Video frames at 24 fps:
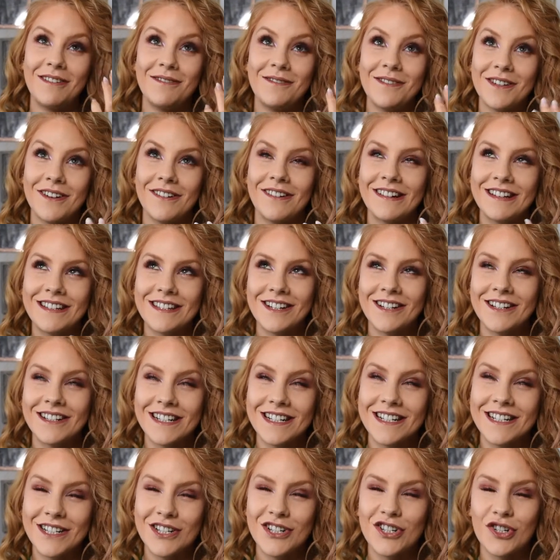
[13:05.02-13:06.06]
I'm so
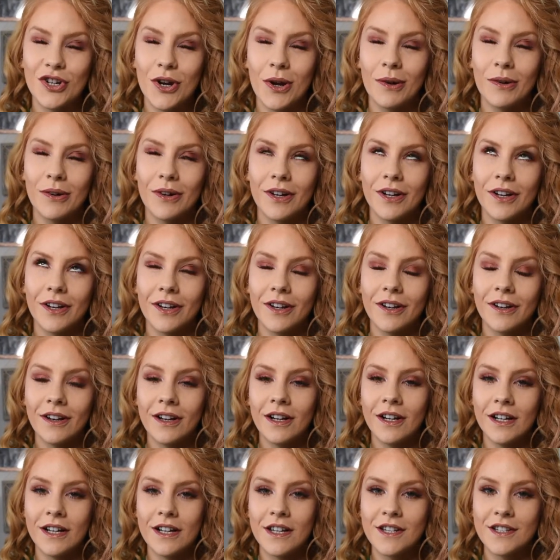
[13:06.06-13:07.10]
excited to show you.
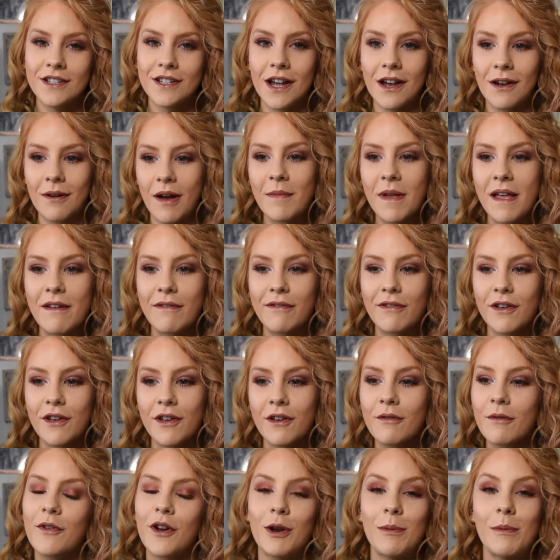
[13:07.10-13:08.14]
So if
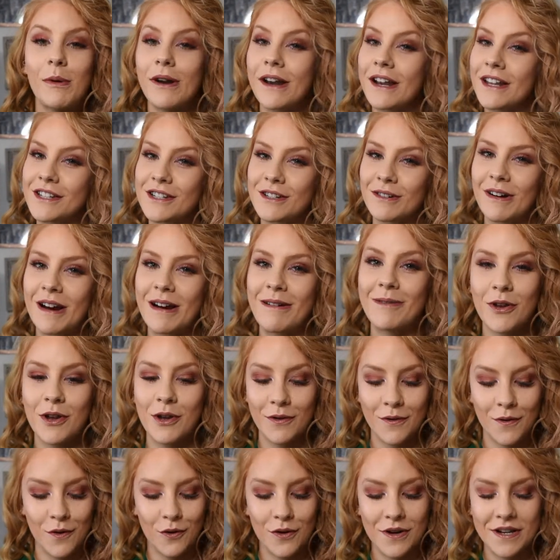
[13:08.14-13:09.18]
you follow me on Instagram, you
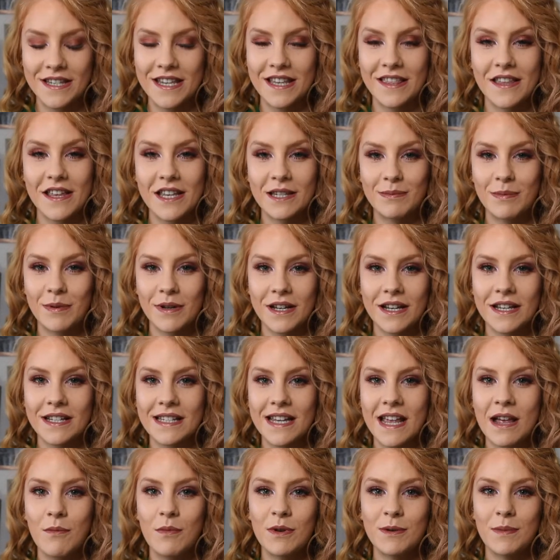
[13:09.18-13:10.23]
have already seen this because
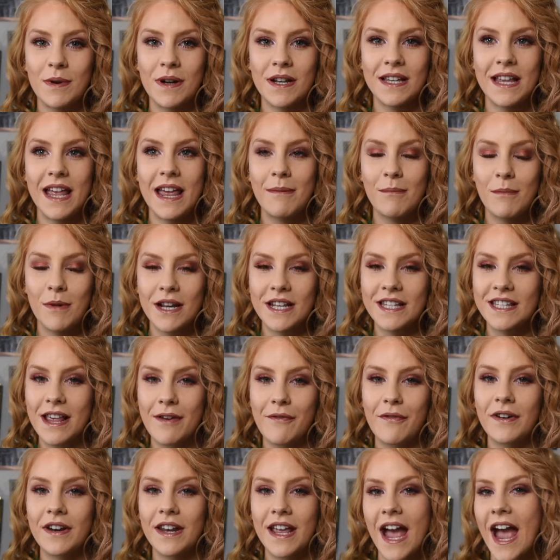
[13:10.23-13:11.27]
it was in my
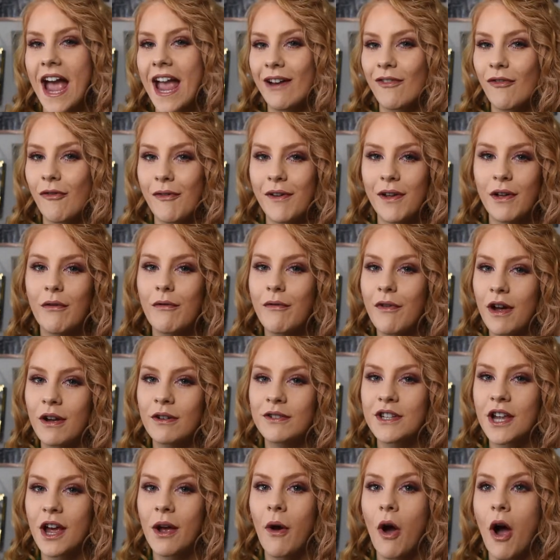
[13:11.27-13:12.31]
7k reveal
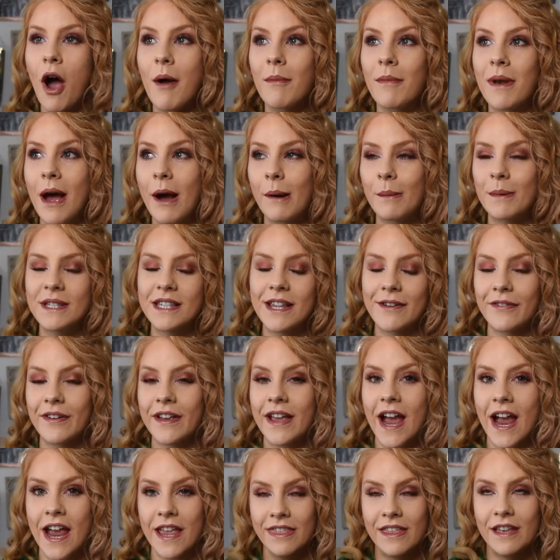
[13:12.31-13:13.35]
photo. I'm now at
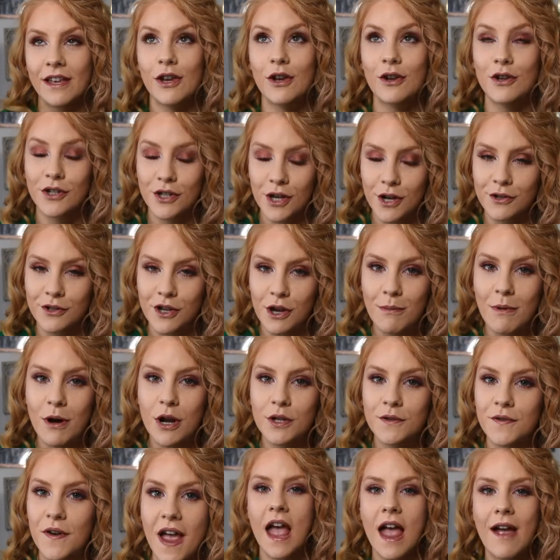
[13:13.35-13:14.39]
7k. Thank you so
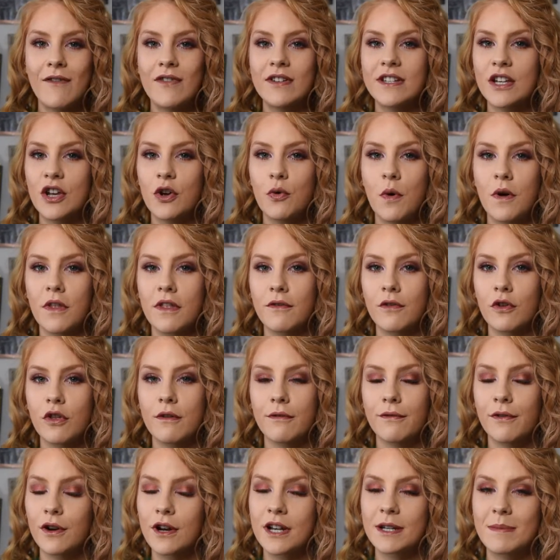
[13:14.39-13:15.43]
much for every single one of you
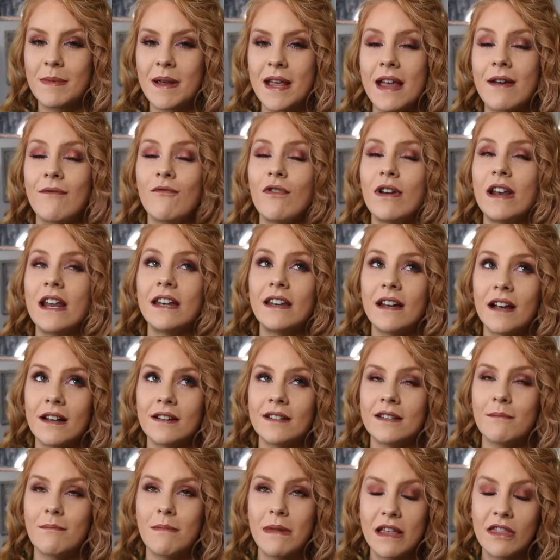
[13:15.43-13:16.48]
that follows me. It really
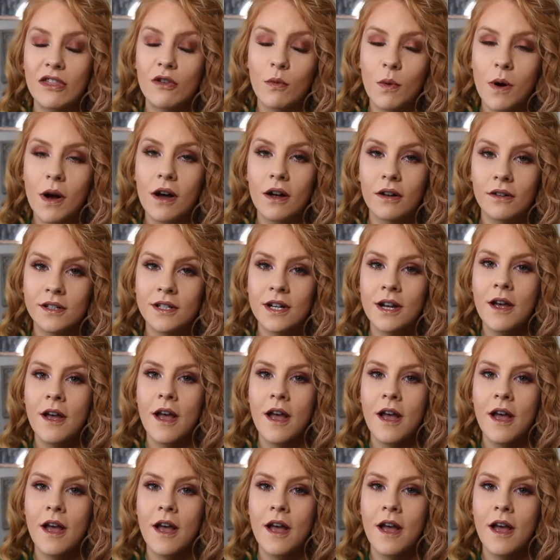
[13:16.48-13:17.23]
does mean the world.